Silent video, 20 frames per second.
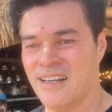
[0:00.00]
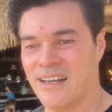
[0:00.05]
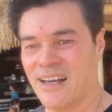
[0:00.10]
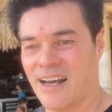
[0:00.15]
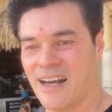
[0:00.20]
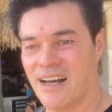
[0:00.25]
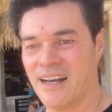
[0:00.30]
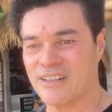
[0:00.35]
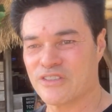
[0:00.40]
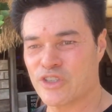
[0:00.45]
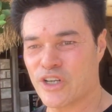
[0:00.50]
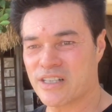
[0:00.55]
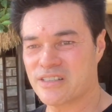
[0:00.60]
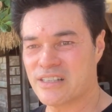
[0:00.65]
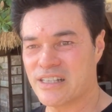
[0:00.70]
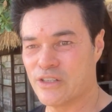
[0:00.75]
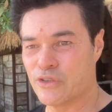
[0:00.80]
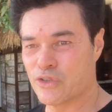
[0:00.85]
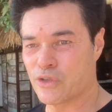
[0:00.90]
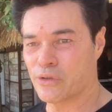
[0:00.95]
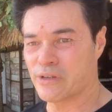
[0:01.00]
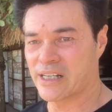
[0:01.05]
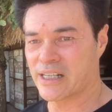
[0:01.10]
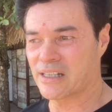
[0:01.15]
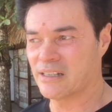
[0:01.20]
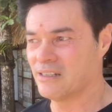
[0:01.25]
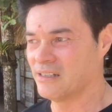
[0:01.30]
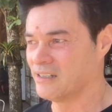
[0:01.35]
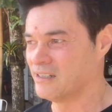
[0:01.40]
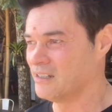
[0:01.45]
uh, just enjoying
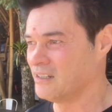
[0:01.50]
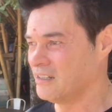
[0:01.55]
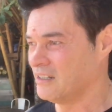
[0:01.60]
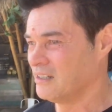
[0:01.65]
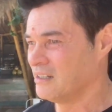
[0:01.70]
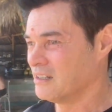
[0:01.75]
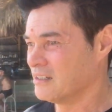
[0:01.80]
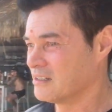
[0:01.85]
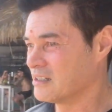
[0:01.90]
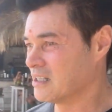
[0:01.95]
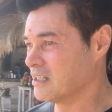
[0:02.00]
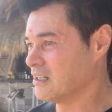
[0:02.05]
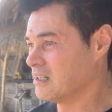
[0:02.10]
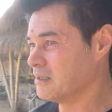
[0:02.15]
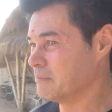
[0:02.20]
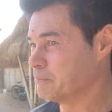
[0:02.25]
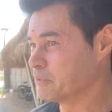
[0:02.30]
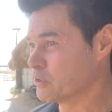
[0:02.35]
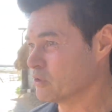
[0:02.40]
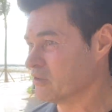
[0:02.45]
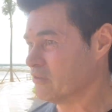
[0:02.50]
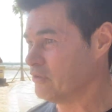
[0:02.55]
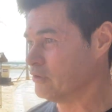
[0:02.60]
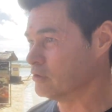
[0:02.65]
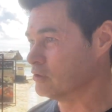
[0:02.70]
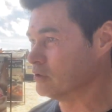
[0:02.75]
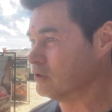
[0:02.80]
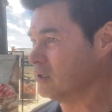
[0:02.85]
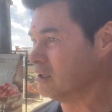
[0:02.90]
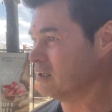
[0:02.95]
the
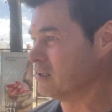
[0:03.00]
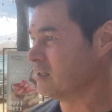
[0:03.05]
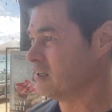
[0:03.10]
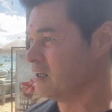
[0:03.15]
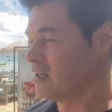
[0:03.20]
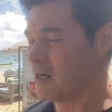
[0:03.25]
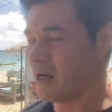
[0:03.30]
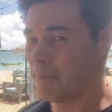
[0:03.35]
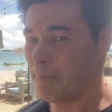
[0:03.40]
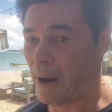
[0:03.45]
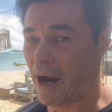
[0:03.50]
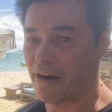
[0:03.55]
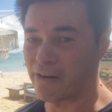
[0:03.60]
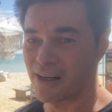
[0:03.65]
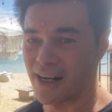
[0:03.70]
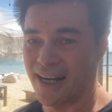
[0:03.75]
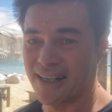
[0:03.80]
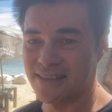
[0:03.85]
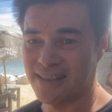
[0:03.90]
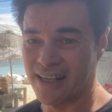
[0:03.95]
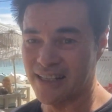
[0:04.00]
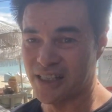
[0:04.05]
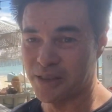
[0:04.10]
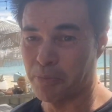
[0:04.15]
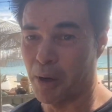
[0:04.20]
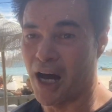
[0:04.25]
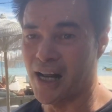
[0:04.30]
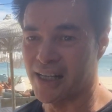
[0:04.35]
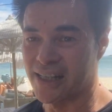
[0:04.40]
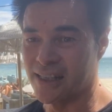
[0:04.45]
beautiful paradise that is
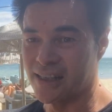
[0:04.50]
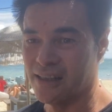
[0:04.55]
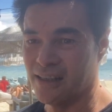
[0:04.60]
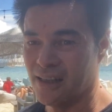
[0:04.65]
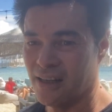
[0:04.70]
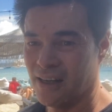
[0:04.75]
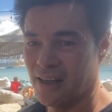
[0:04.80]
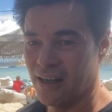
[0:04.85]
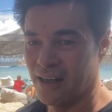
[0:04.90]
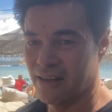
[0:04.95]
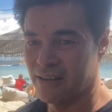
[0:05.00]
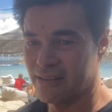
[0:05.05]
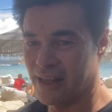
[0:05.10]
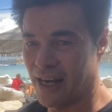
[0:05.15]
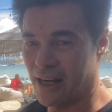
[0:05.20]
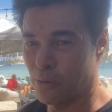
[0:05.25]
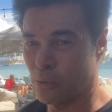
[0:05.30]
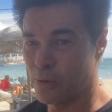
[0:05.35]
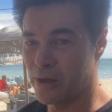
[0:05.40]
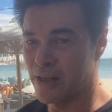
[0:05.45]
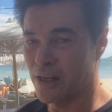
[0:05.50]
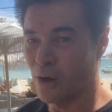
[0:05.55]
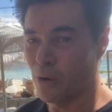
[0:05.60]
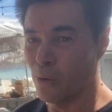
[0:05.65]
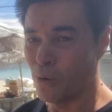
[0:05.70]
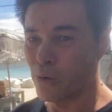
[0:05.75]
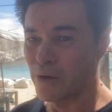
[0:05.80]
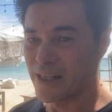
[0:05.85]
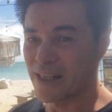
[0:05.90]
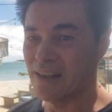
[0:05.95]
Bali, that we are
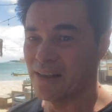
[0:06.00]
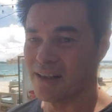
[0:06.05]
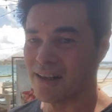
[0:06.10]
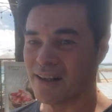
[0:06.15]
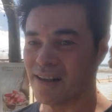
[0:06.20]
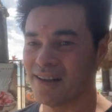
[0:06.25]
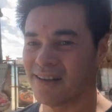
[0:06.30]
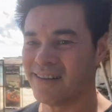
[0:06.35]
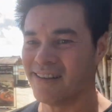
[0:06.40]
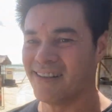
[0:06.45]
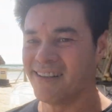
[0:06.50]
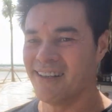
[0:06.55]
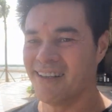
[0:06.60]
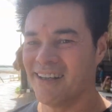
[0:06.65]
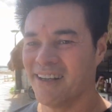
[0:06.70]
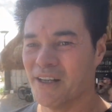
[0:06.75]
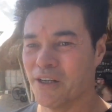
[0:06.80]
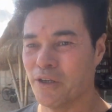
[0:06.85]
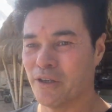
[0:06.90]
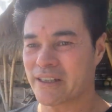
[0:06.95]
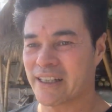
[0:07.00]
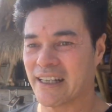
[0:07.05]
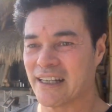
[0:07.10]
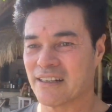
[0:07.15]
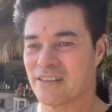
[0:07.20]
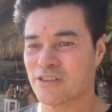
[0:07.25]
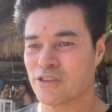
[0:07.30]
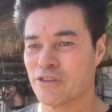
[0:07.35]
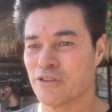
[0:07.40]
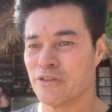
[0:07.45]
all here
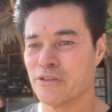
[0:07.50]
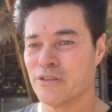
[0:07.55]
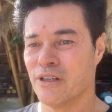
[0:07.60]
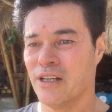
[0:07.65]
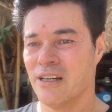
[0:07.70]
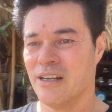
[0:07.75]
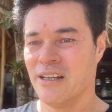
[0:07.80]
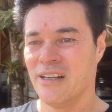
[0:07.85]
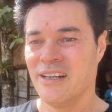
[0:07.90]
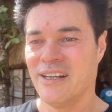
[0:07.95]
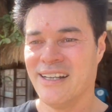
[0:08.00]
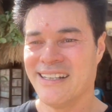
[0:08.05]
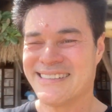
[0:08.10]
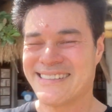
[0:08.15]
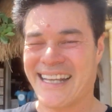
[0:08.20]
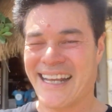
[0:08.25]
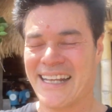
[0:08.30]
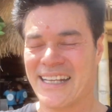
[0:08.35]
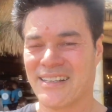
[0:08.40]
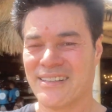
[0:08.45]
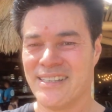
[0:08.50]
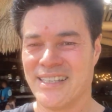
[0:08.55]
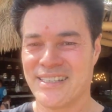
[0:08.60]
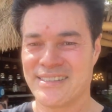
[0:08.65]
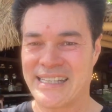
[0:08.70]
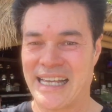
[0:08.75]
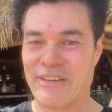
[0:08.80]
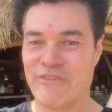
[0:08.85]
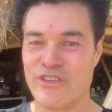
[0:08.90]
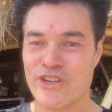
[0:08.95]
looking to take this
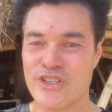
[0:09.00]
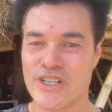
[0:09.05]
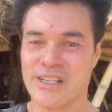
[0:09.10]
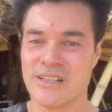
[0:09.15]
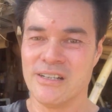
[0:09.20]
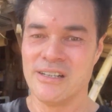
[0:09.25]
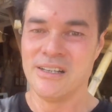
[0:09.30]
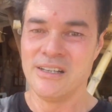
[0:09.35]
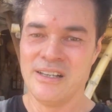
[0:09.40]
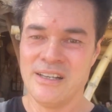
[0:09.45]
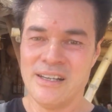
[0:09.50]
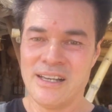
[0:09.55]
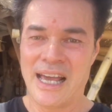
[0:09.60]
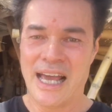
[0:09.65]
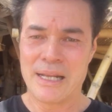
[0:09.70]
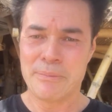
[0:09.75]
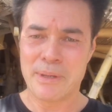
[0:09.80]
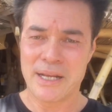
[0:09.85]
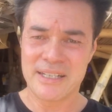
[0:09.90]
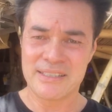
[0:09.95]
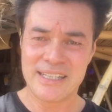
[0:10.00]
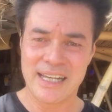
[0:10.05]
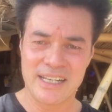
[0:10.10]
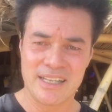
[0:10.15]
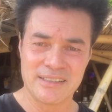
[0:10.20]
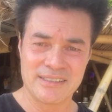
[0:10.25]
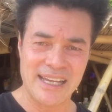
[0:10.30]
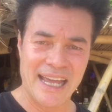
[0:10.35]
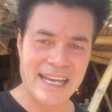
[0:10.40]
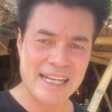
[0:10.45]
same vision and be able to take
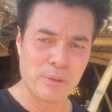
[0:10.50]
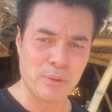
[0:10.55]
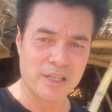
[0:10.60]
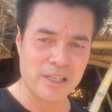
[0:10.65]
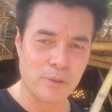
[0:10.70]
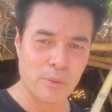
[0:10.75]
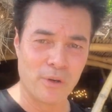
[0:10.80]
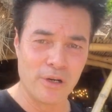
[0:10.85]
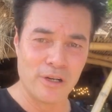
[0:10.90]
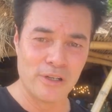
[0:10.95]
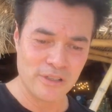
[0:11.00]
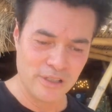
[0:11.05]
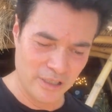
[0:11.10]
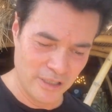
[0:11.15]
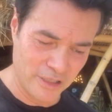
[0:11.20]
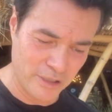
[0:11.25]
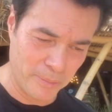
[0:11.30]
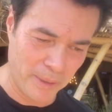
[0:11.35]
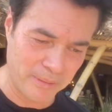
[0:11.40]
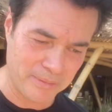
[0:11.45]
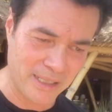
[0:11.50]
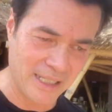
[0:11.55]
it to anyone in the world, to be able to